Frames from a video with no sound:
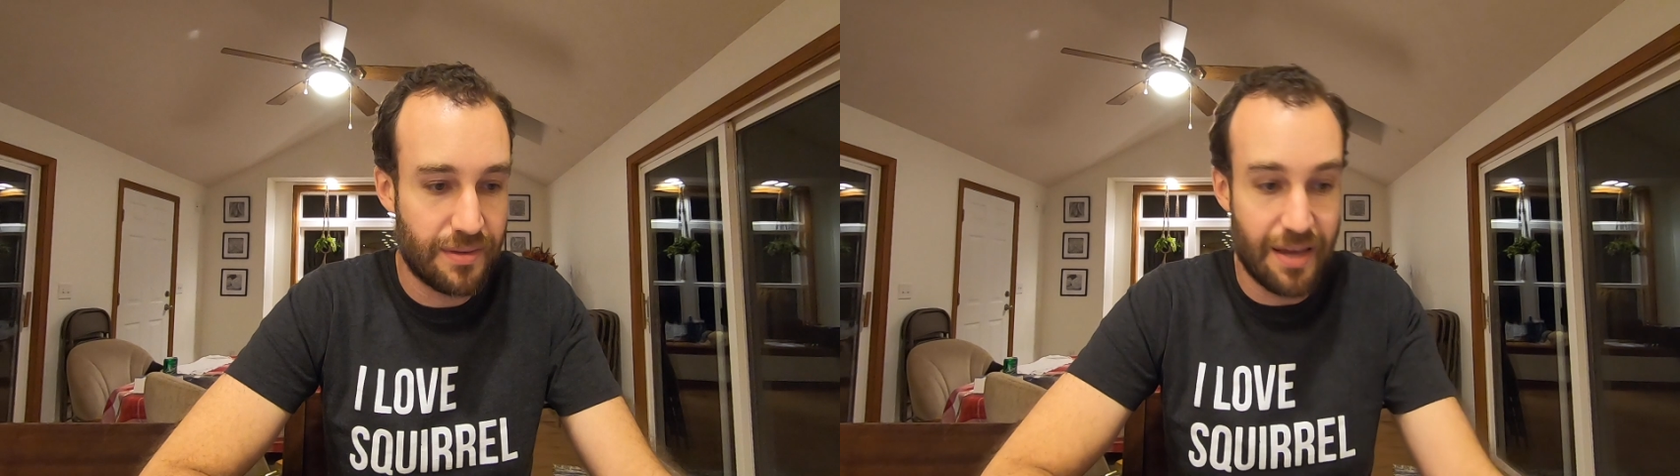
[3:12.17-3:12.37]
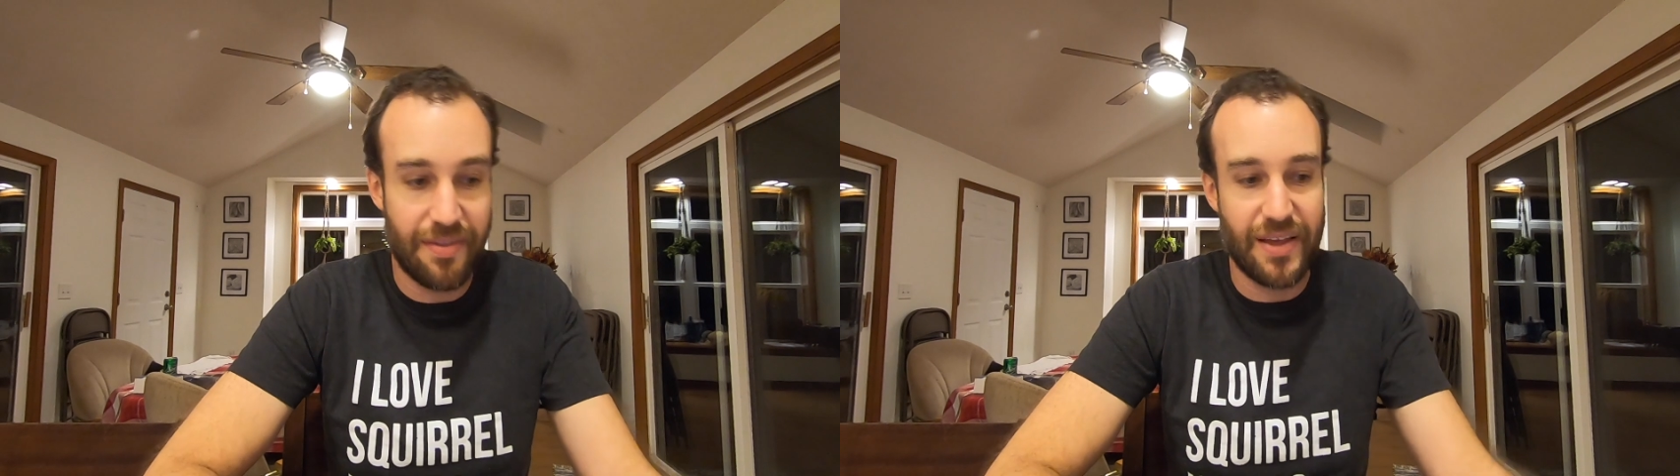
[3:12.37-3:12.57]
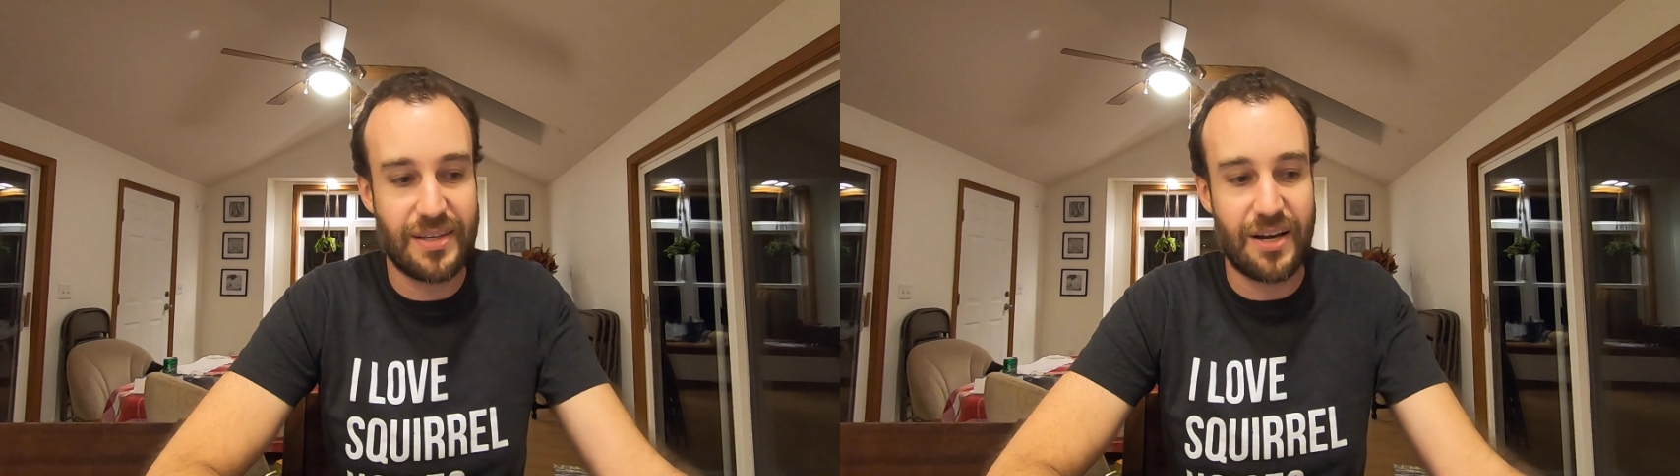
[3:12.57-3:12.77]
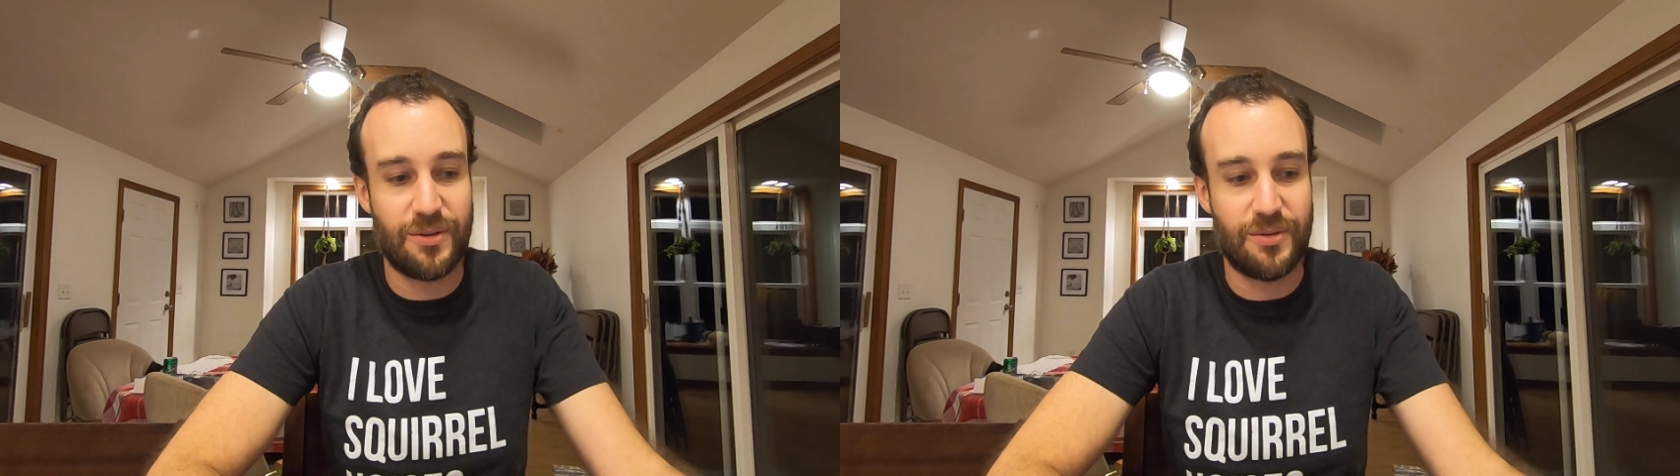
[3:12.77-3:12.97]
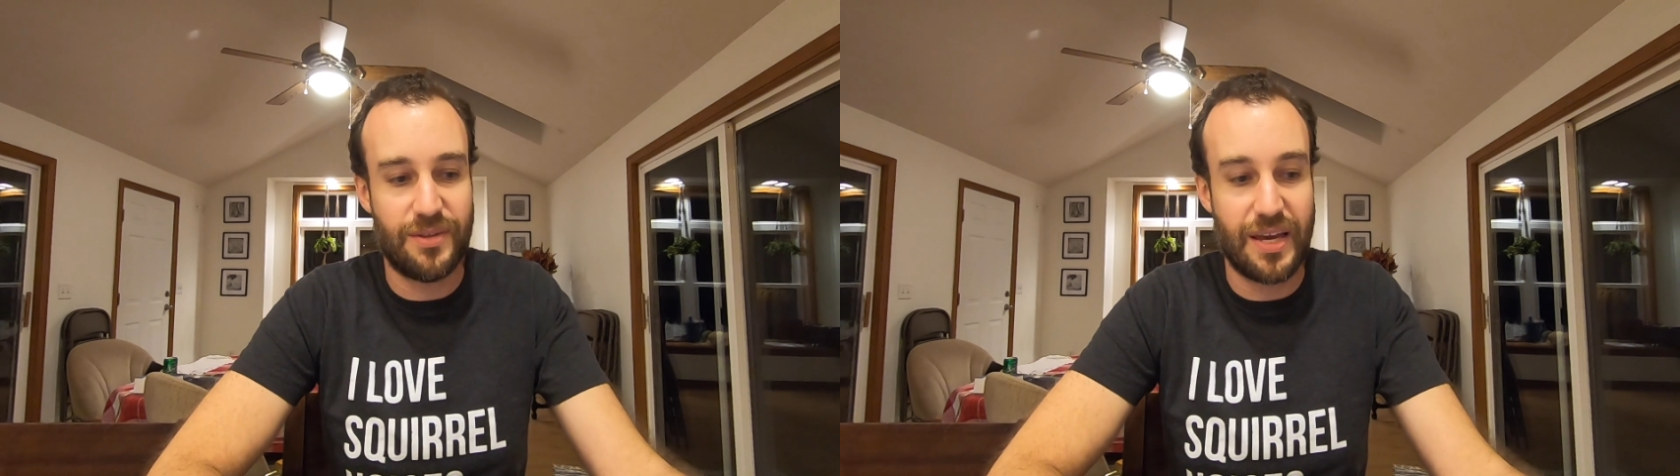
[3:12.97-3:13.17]
That's
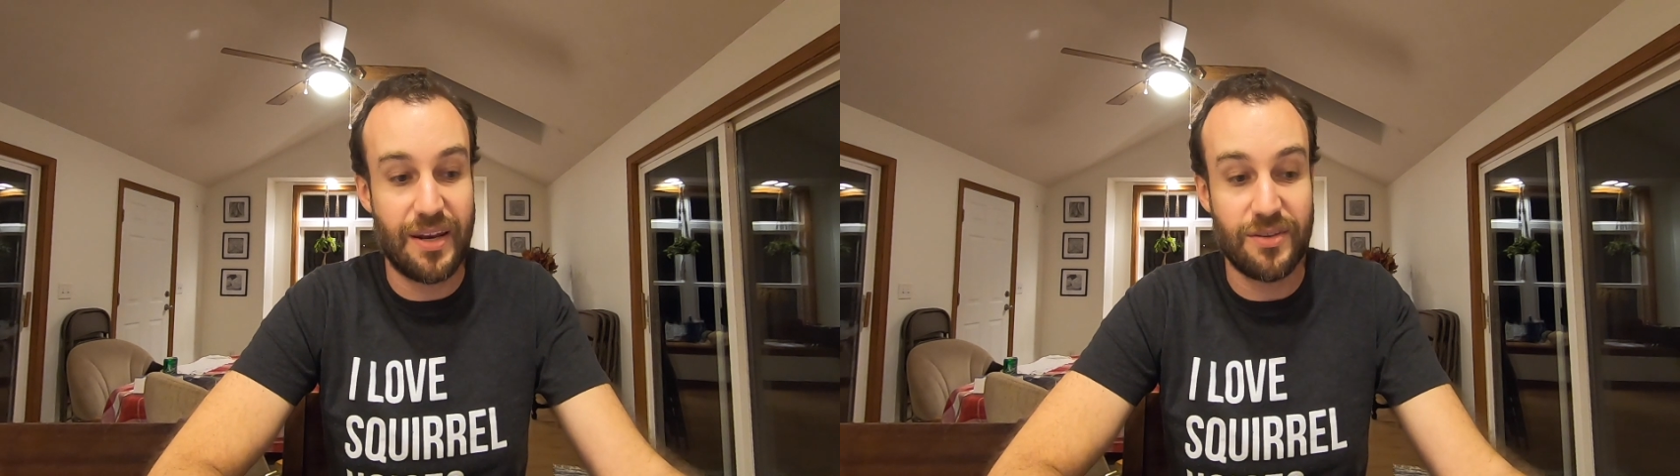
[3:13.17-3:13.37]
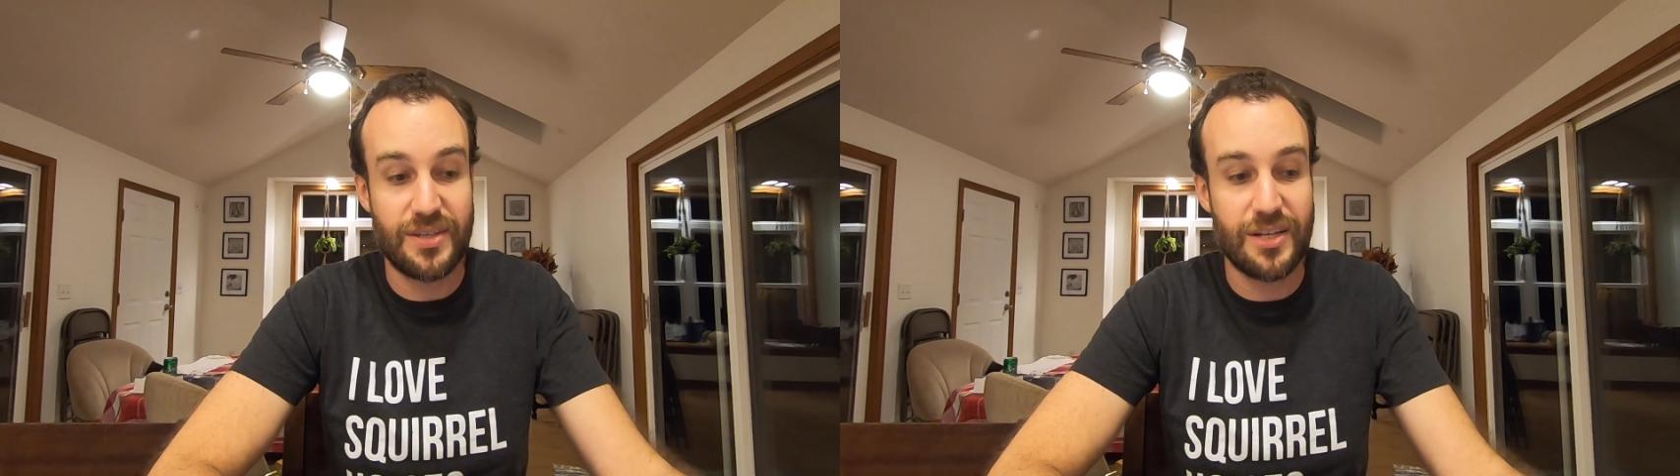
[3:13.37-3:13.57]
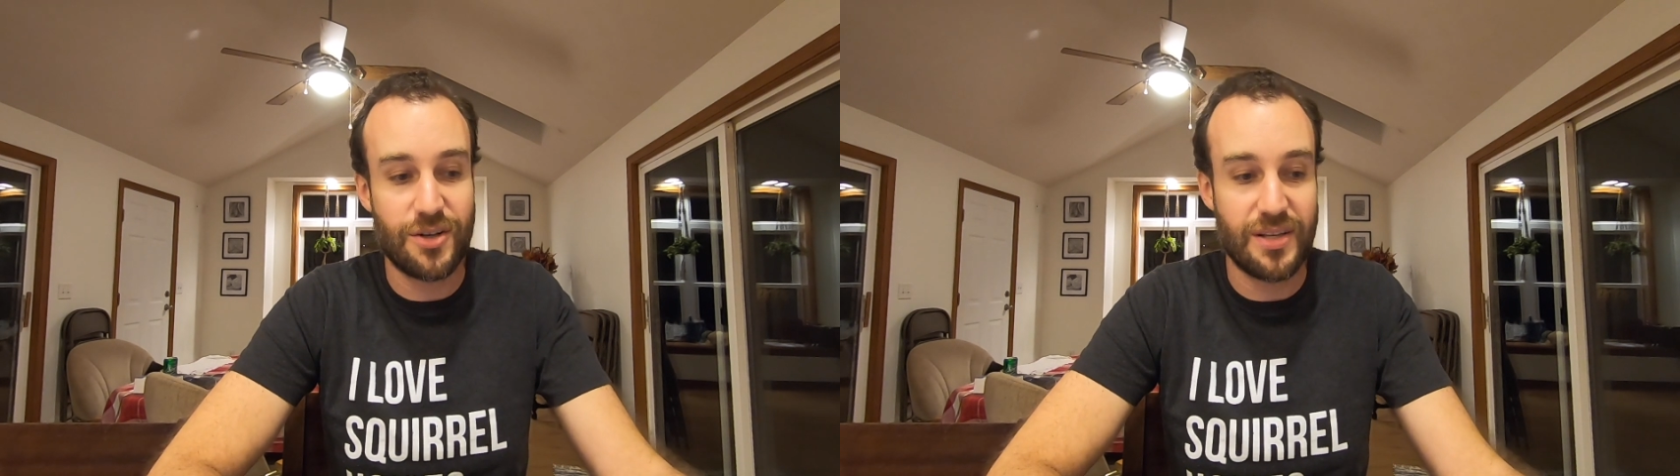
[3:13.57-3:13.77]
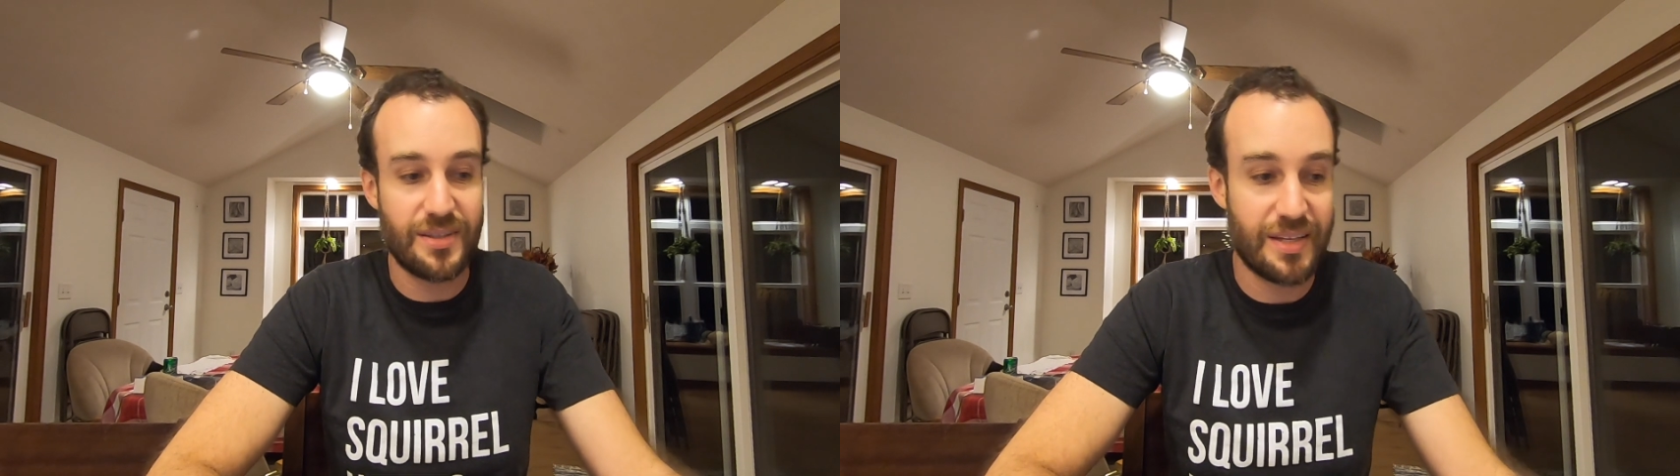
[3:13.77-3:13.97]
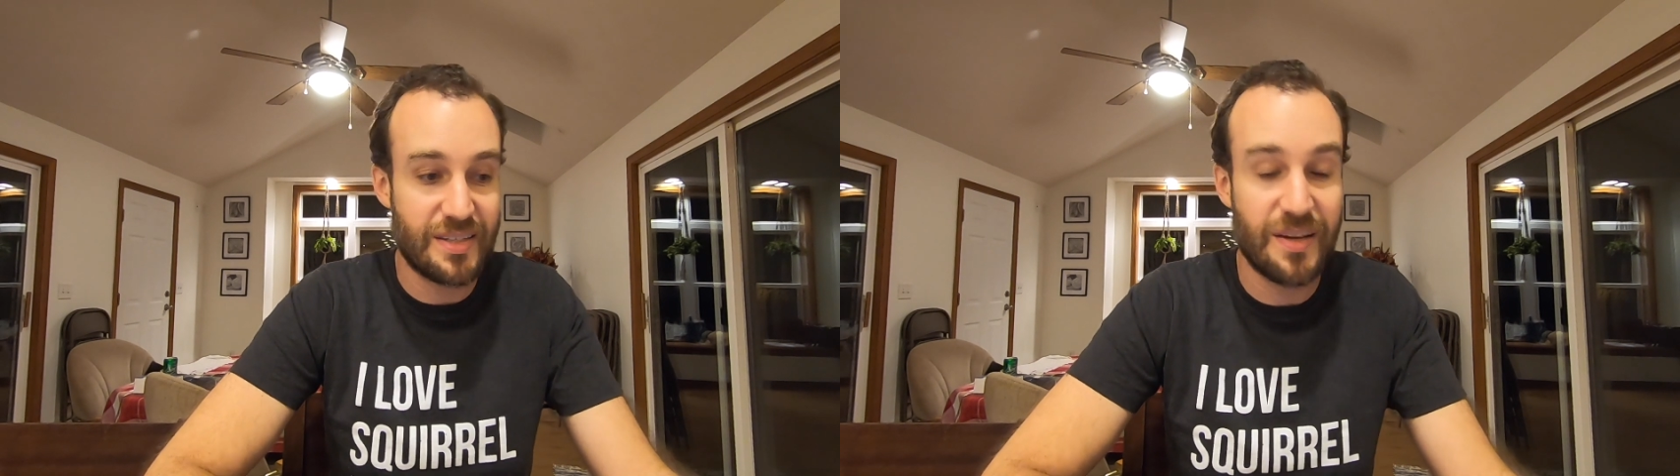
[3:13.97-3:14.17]
how the NLT
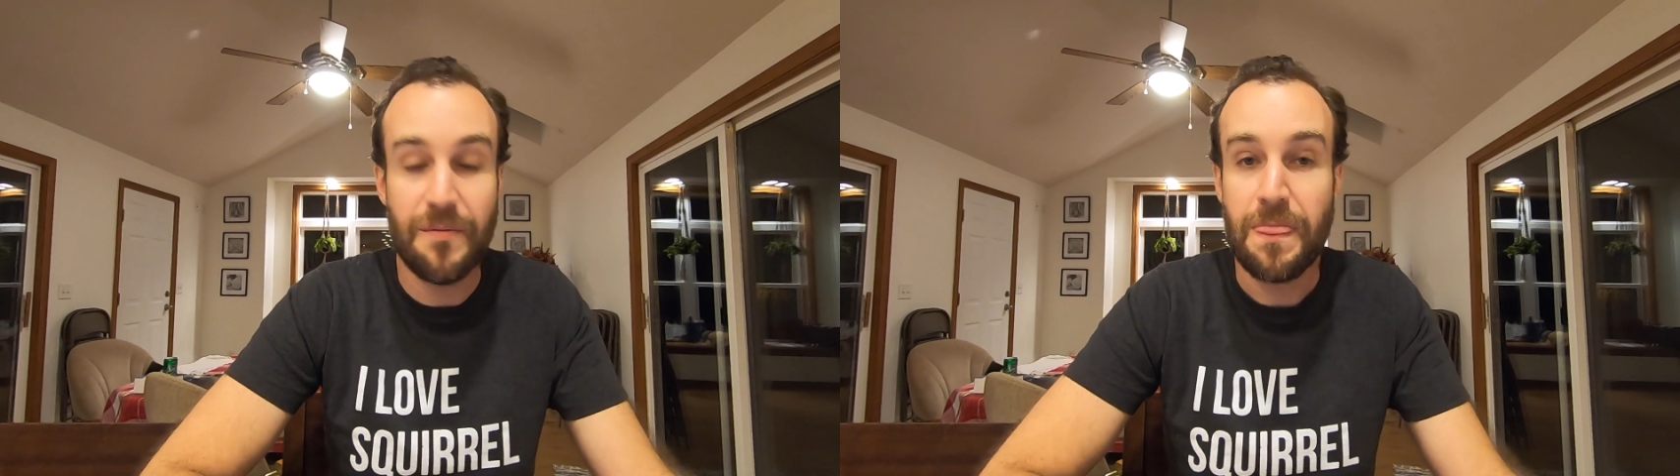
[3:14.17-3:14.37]
translates it.